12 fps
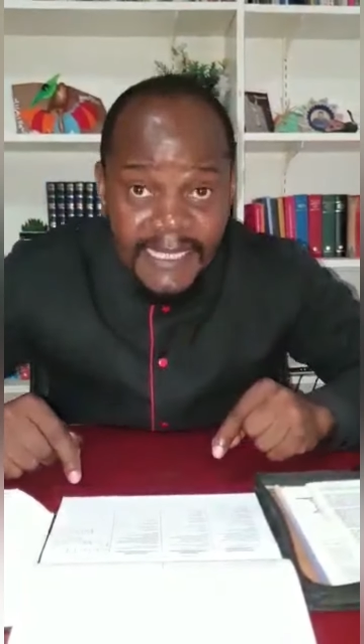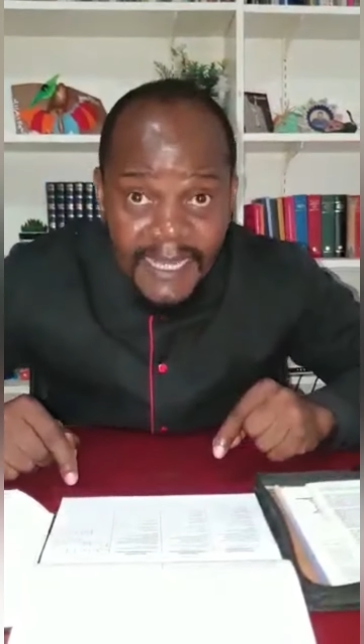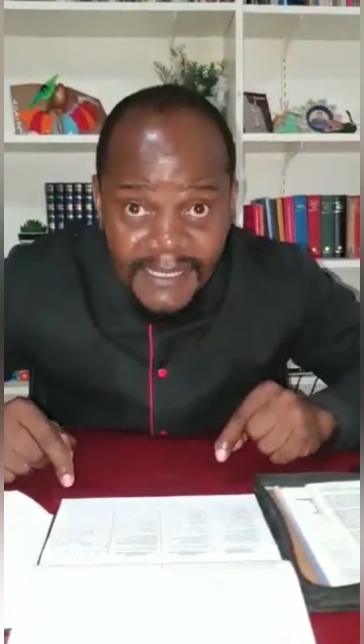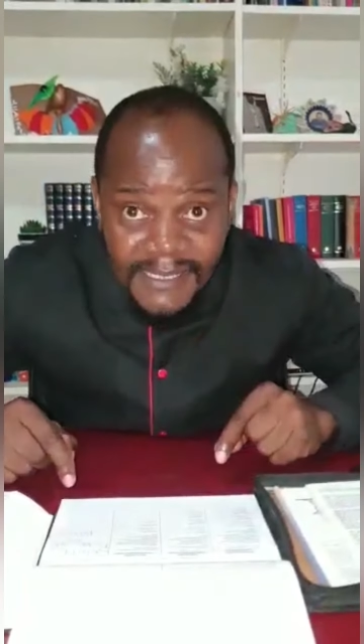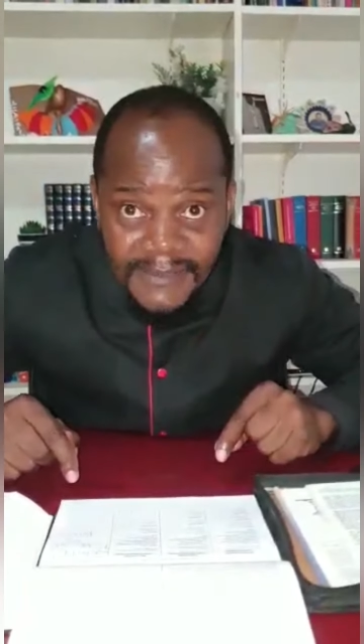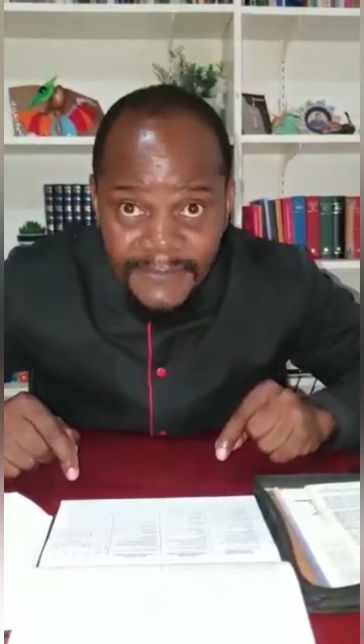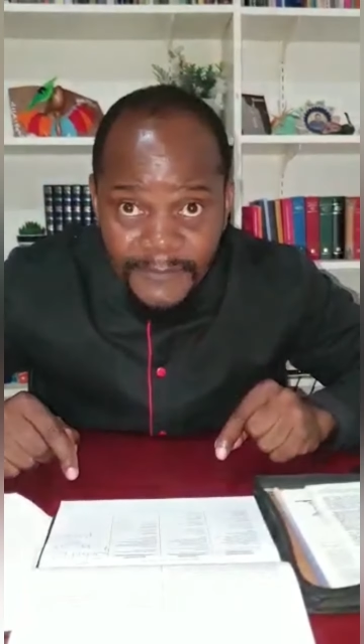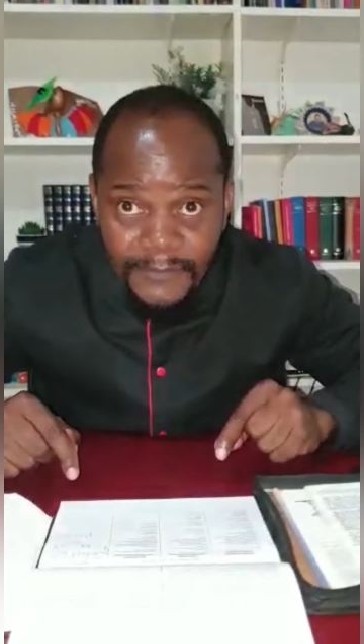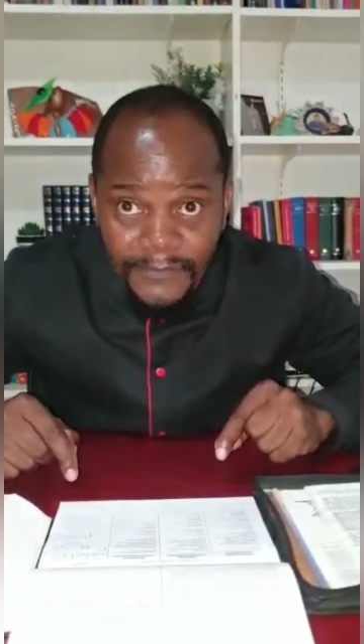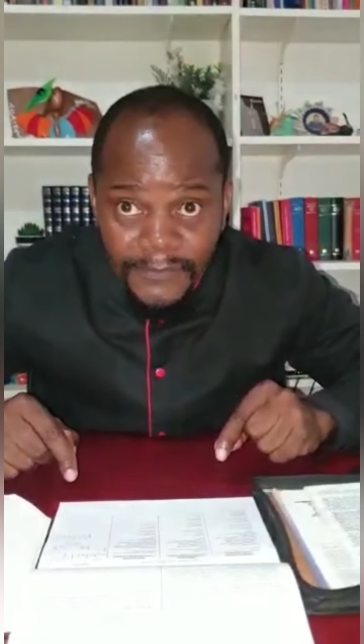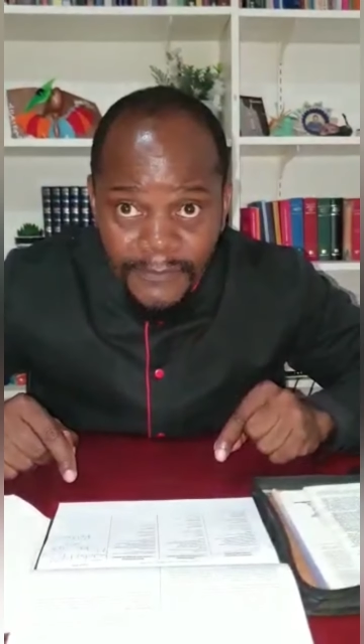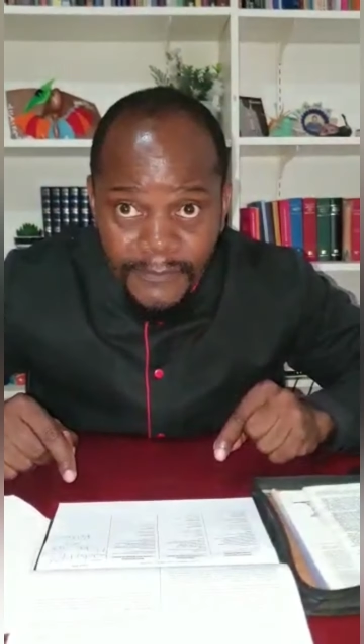us.
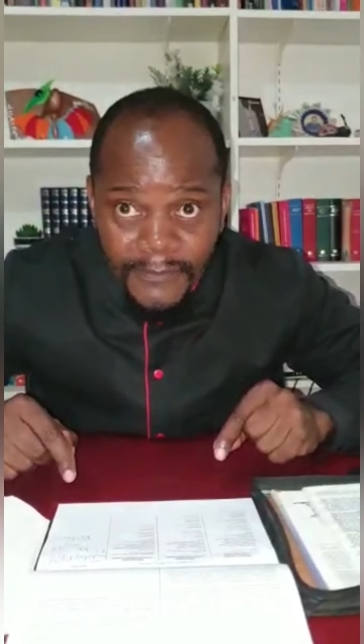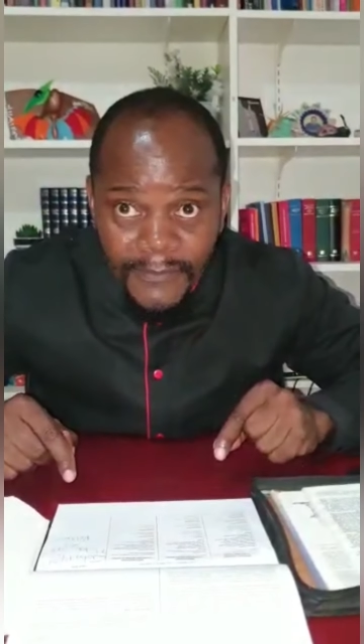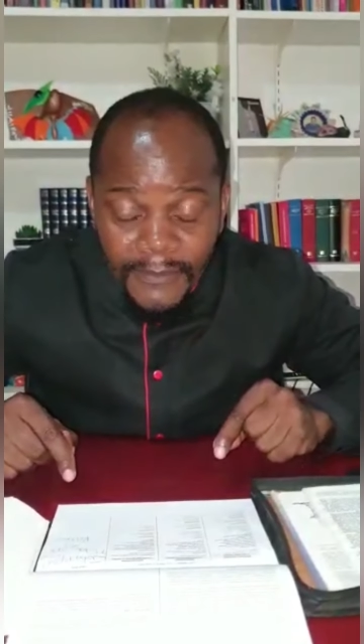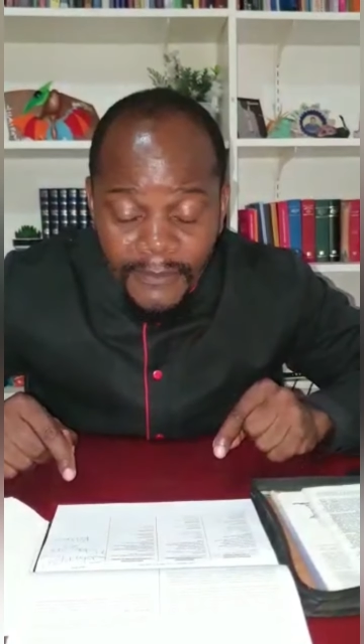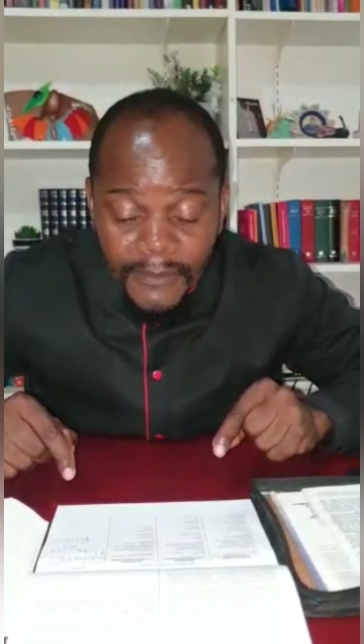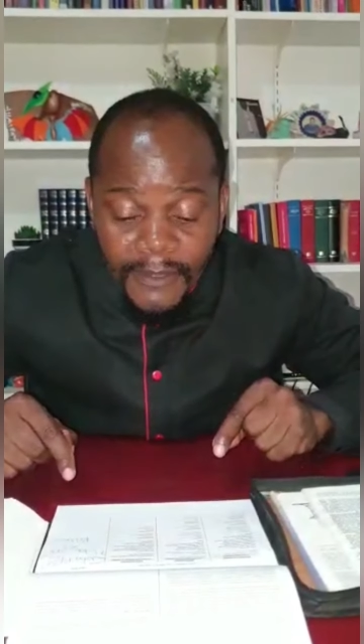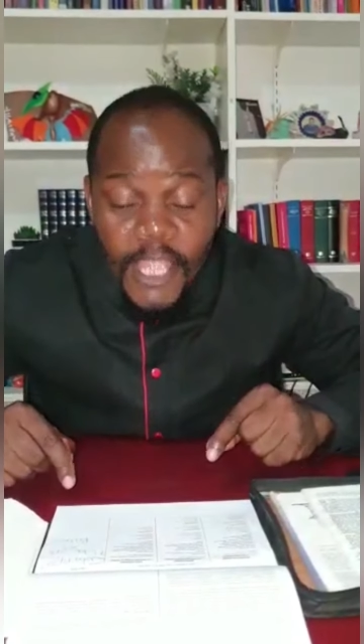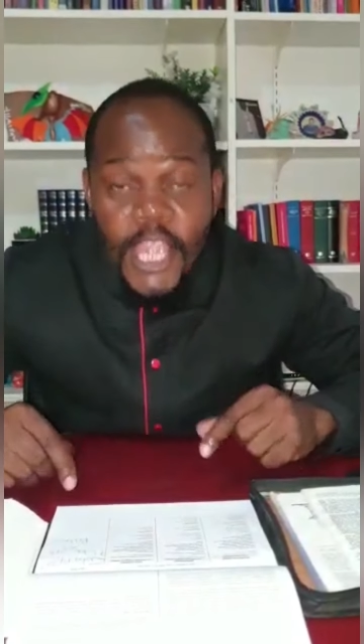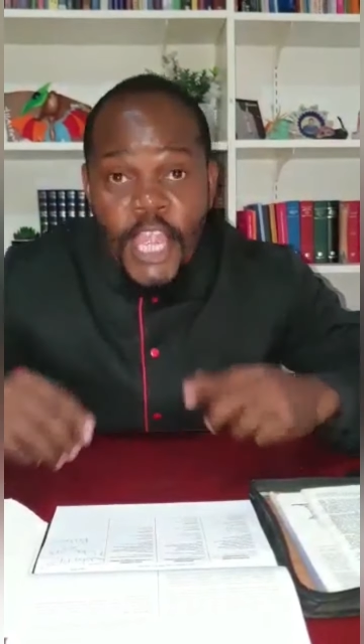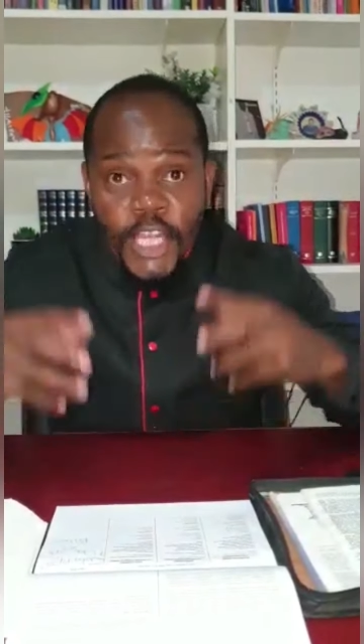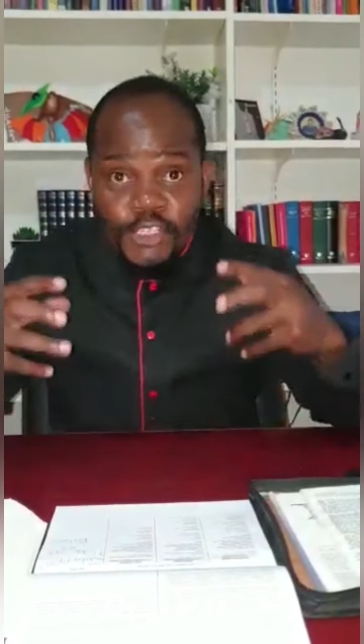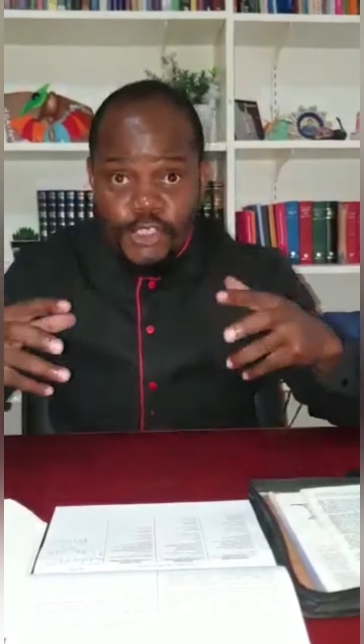
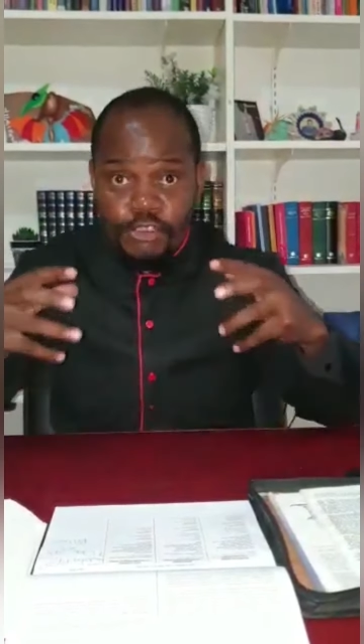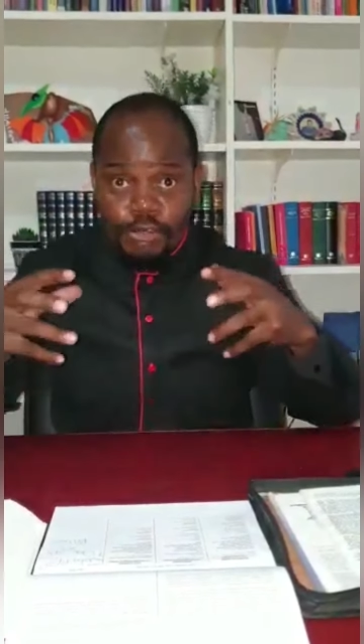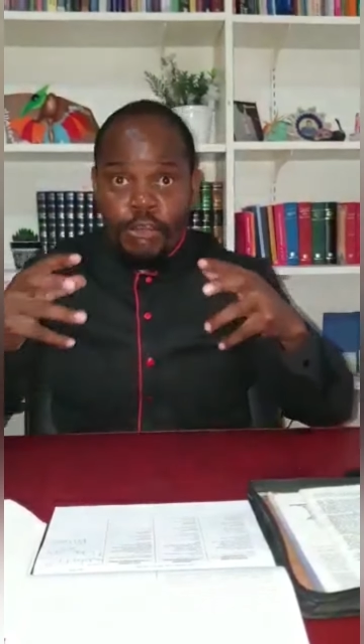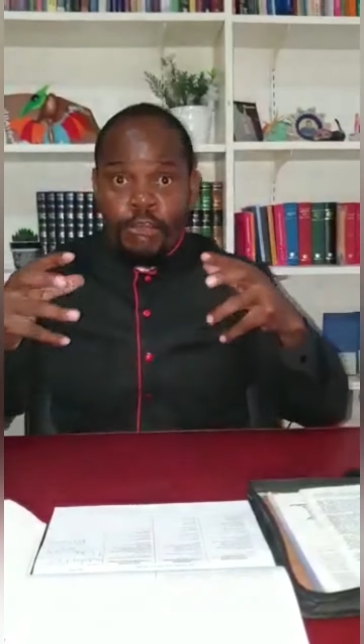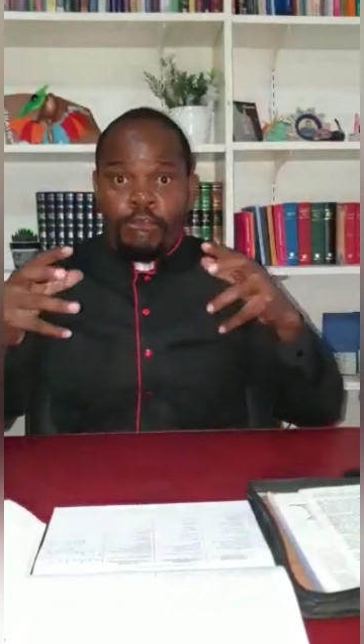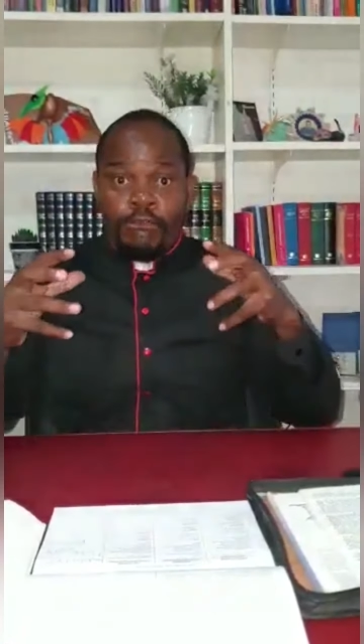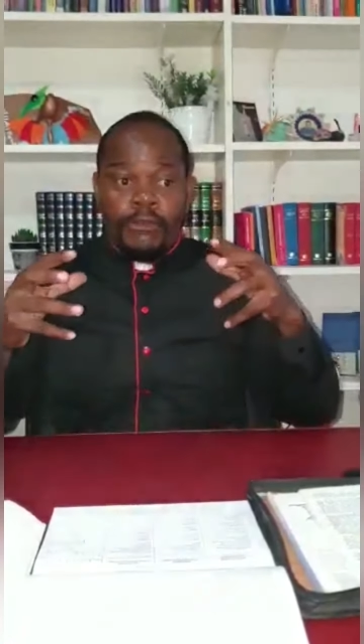And so,